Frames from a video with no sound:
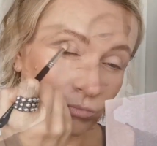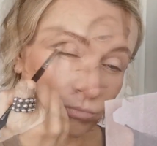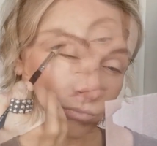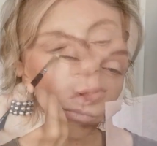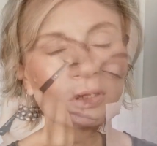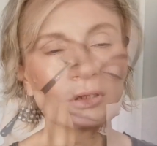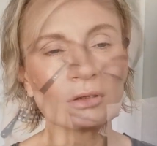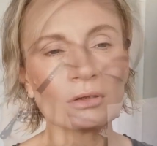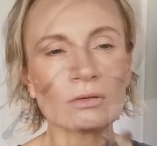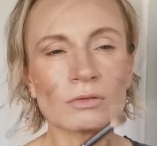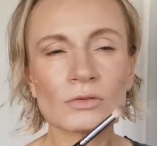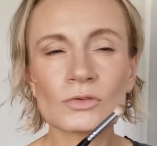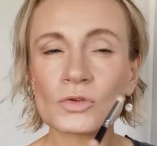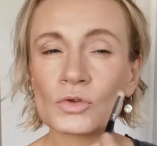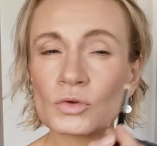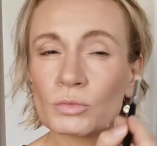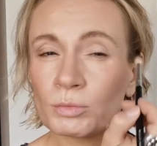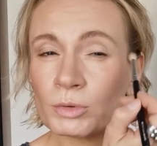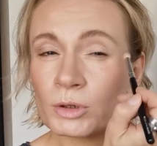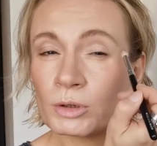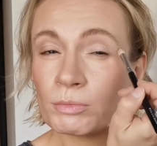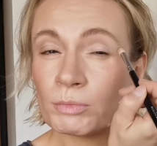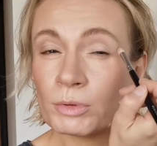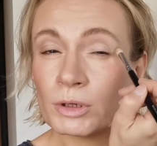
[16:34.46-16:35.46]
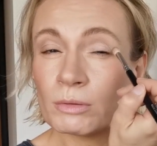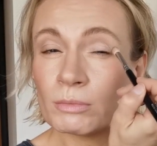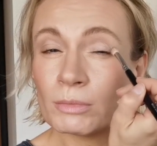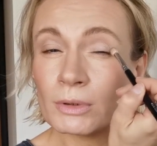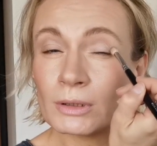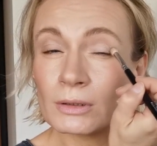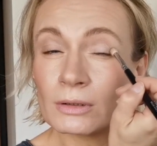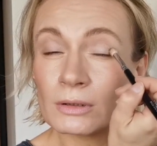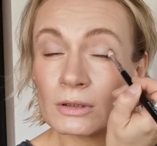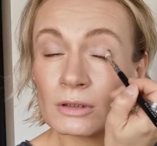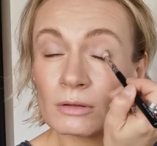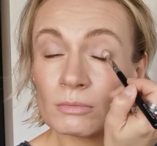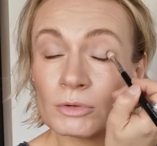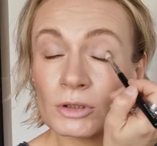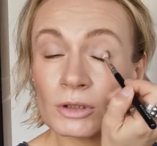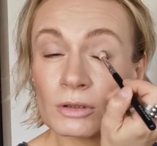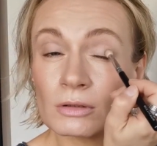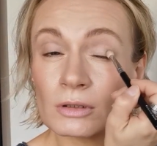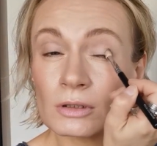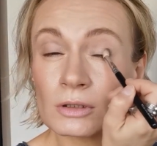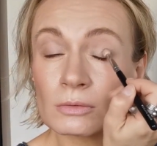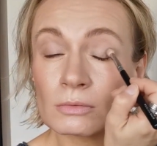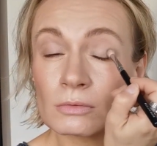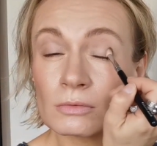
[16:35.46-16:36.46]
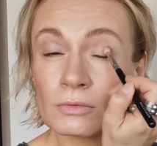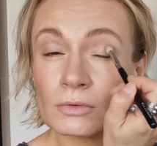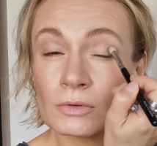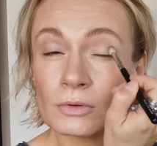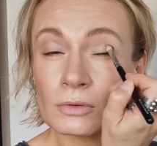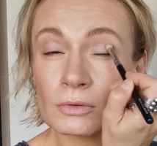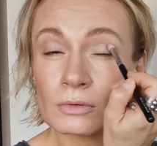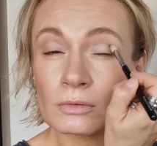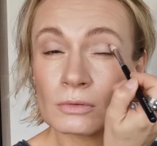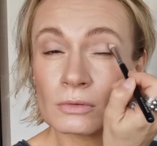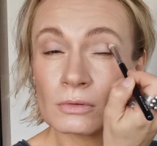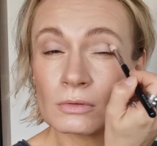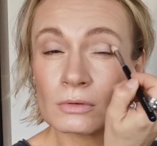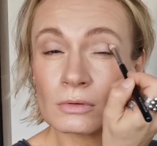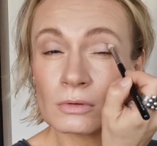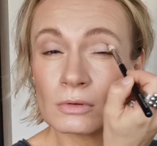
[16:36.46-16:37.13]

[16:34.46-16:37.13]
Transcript: They're not super pigmented, to be honest with you,